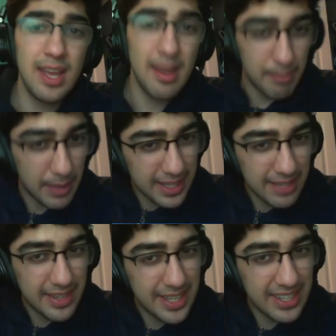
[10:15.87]
But
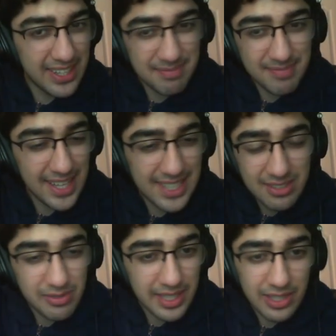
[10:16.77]
even here, it doesn't
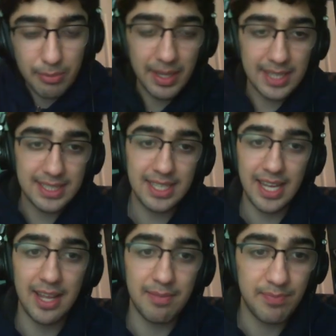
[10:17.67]
really look pleasant,
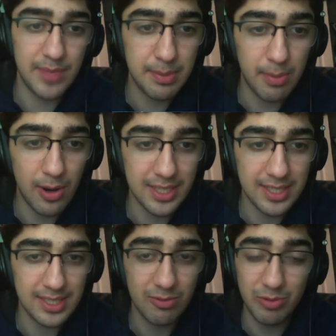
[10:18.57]
and this pawn
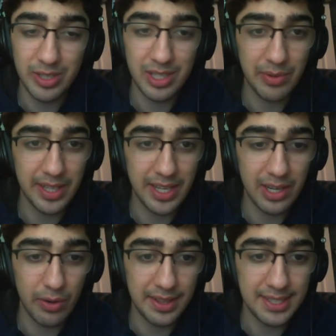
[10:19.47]
is really, really
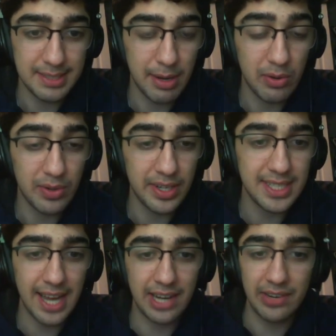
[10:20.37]
annoying. This minority
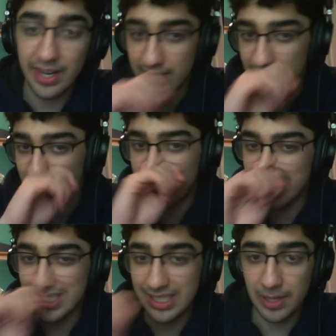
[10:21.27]
attack creating this
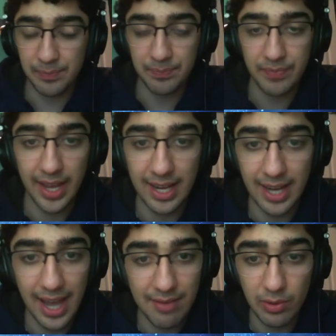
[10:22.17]
weakness here, and
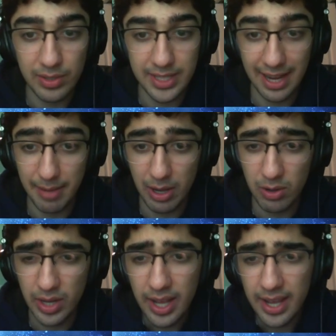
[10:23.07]
I have no attack of my
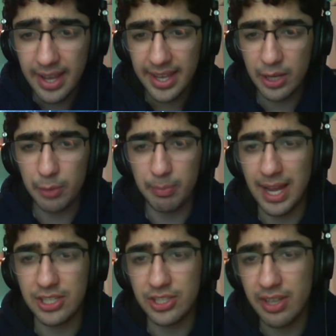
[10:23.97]
own. Here,
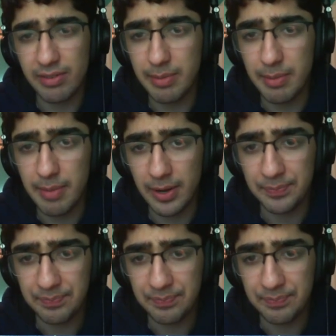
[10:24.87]
black should definitely be better.